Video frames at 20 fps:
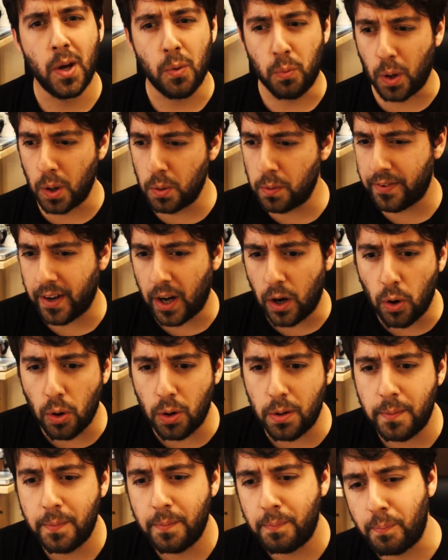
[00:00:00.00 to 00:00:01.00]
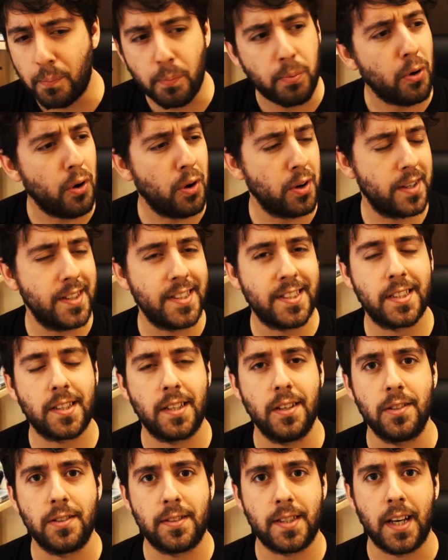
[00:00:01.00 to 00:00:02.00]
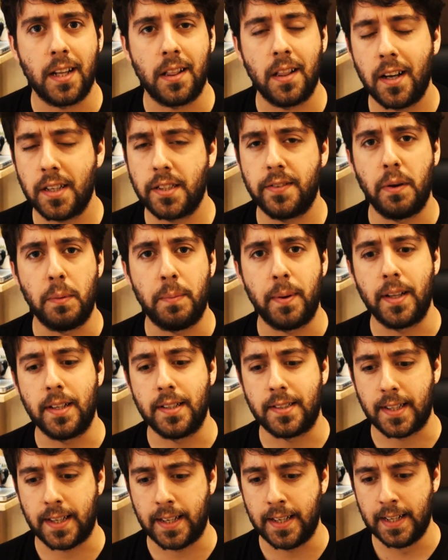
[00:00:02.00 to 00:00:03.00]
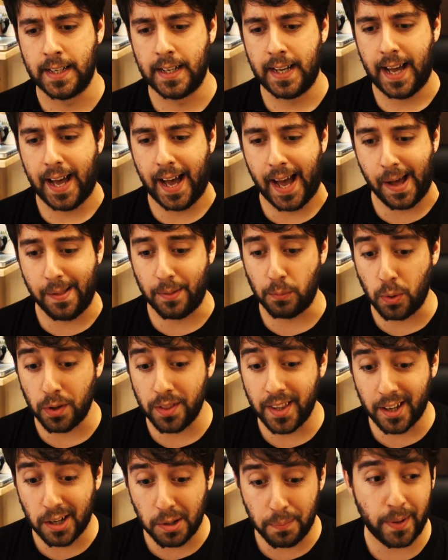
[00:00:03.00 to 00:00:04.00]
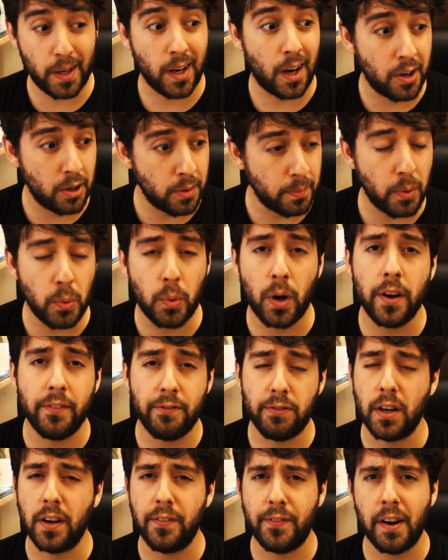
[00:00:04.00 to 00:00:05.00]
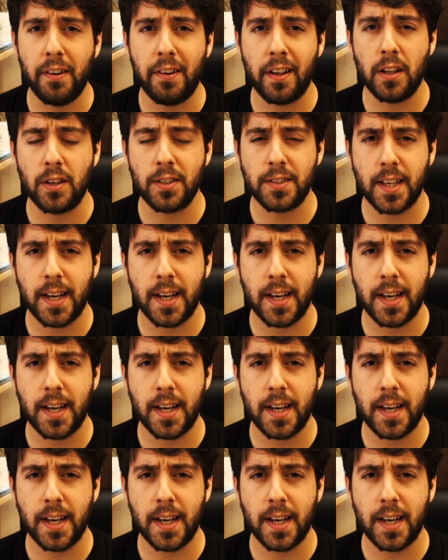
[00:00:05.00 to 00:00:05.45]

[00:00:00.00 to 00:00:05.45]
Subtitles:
One with a whole broadened skill set, lots of ability, and one that could be our number one for a very long